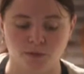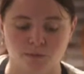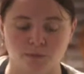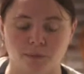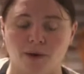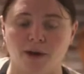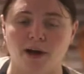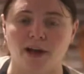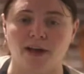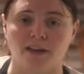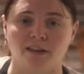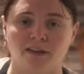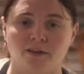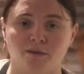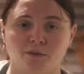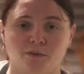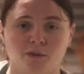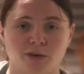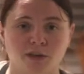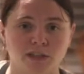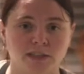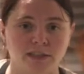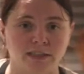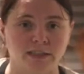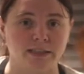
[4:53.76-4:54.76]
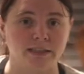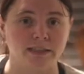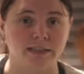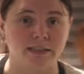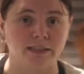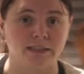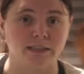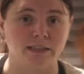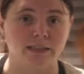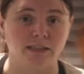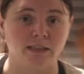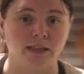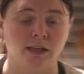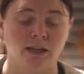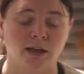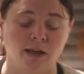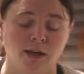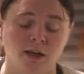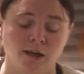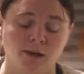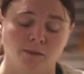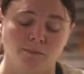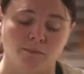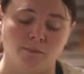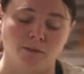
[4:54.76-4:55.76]
to buy in the first instance,
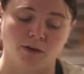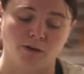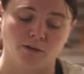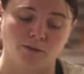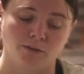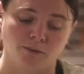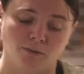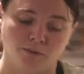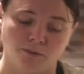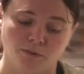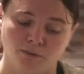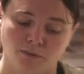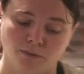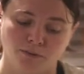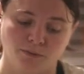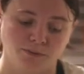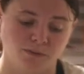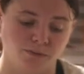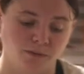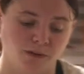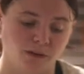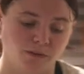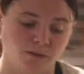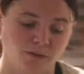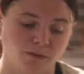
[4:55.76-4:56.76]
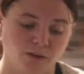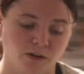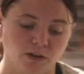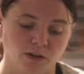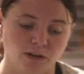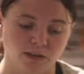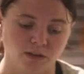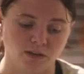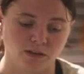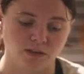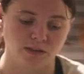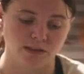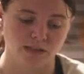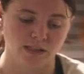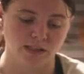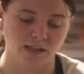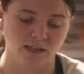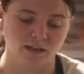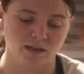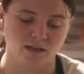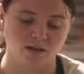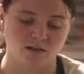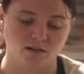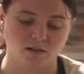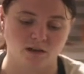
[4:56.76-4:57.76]
but if you consider
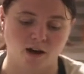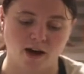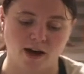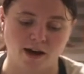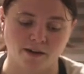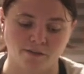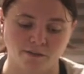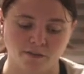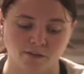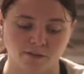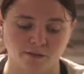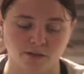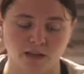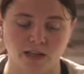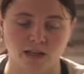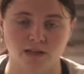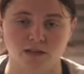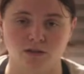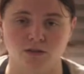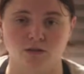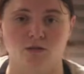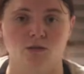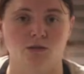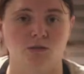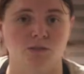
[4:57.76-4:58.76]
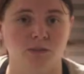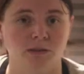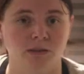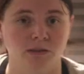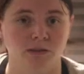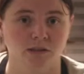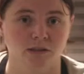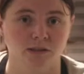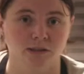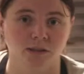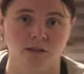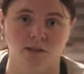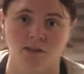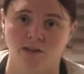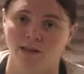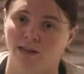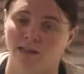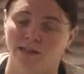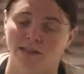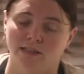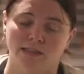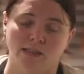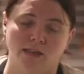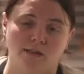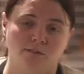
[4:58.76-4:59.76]
the life of these saucepans,
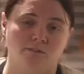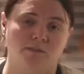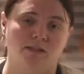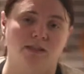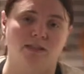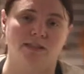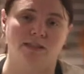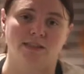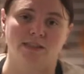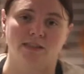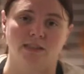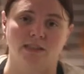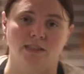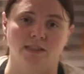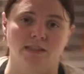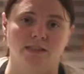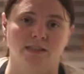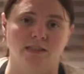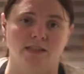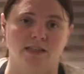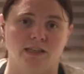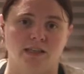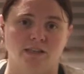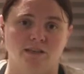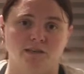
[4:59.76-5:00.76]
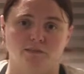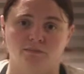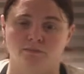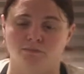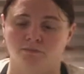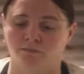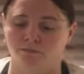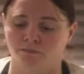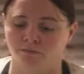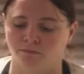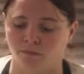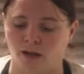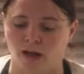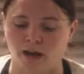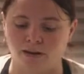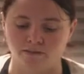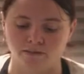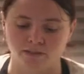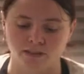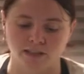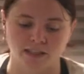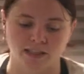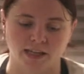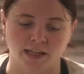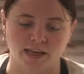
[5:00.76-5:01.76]
10 plus years, then
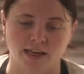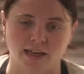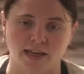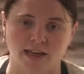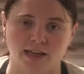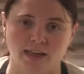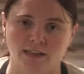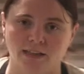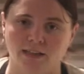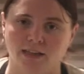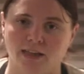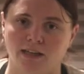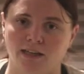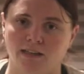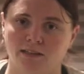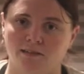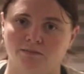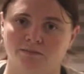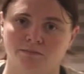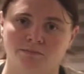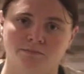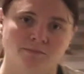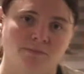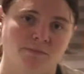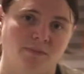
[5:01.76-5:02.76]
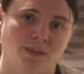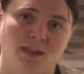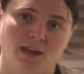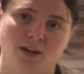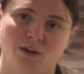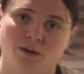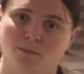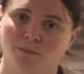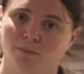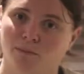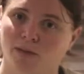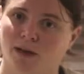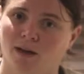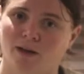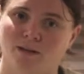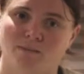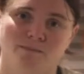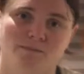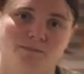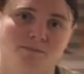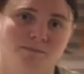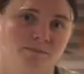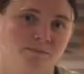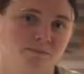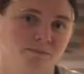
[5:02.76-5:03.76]
average that out and they don't
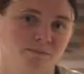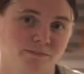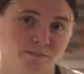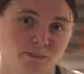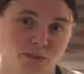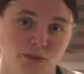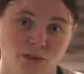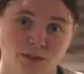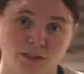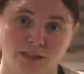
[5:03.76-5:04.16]
become so